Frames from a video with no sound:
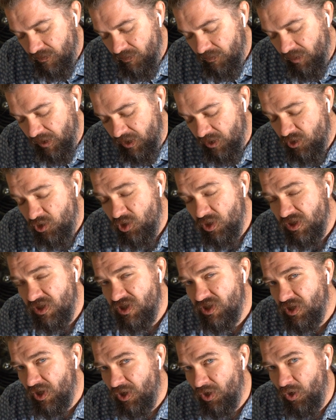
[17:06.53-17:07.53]
But you should
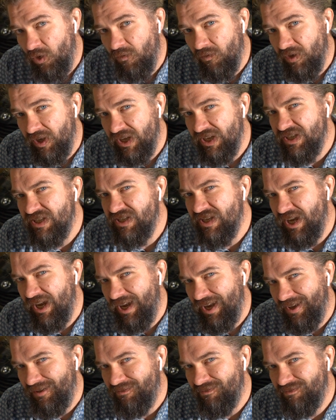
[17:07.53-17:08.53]
start over each
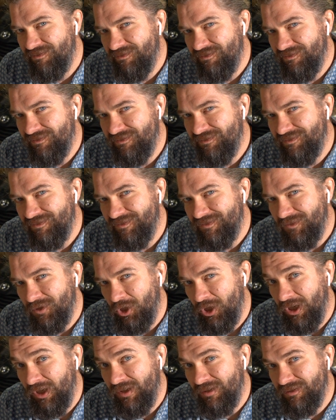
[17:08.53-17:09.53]
time.
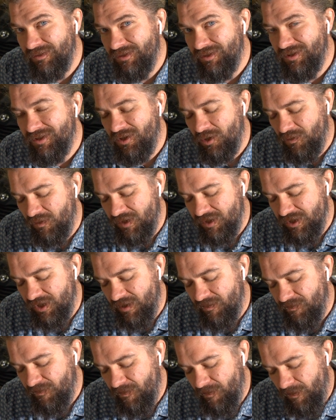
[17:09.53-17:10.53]
Right? You should start over each
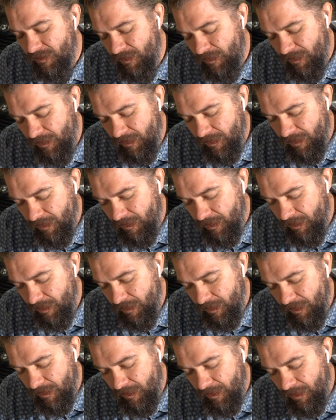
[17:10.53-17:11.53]
time.
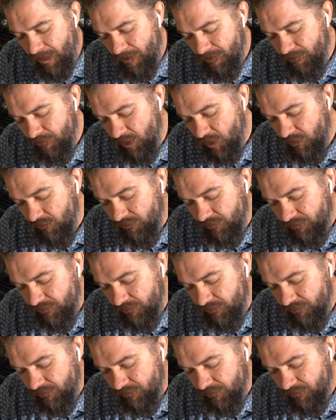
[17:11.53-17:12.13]
Boom.